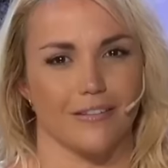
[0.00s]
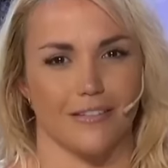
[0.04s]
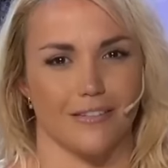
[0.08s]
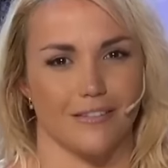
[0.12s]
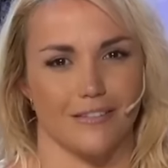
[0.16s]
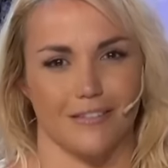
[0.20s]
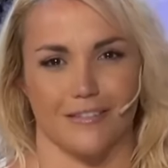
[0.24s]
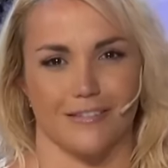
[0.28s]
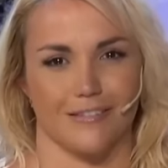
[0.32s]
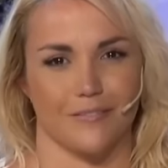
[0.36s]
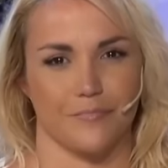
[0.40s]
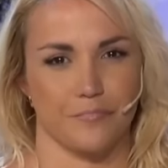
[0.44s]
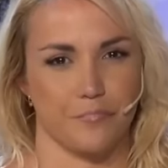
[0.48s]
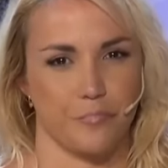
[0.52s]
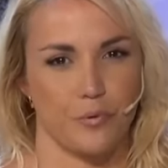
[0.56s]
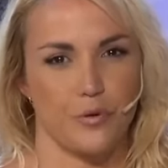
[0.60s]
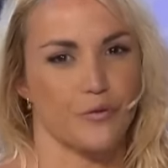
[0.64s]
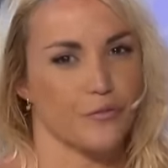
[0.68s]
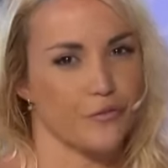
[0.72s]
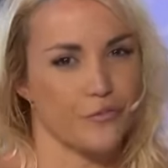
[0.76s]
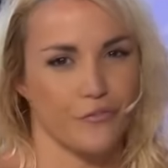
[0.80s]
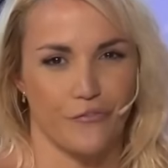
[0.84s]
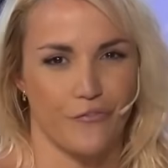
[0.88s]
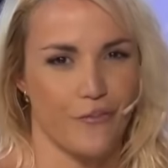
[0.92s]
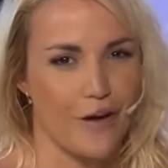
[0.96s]
this is yes.
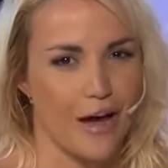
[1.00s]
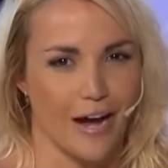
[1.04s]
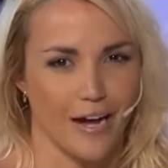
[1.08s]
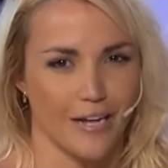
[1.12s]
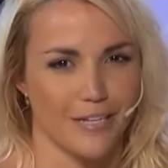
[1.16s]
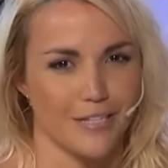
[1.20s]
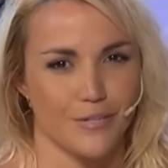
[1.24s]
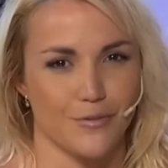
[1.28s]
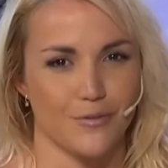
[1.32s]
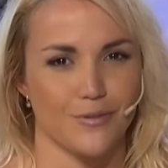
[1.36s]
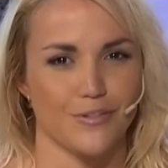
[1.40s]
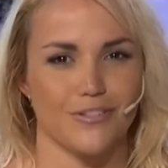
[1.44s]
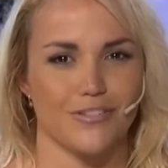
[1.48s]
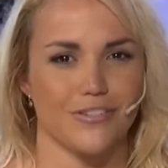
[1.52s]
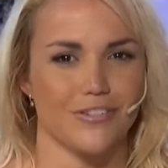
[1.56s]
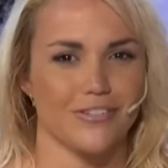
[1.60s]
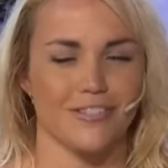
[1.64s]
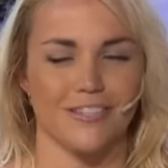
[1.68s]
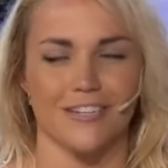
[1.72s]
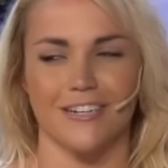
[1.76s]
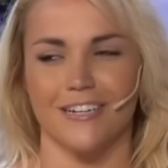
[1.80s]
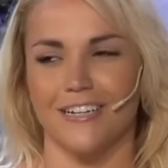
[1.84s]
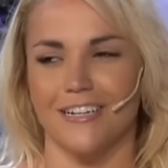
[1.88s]
proven fact. So it's just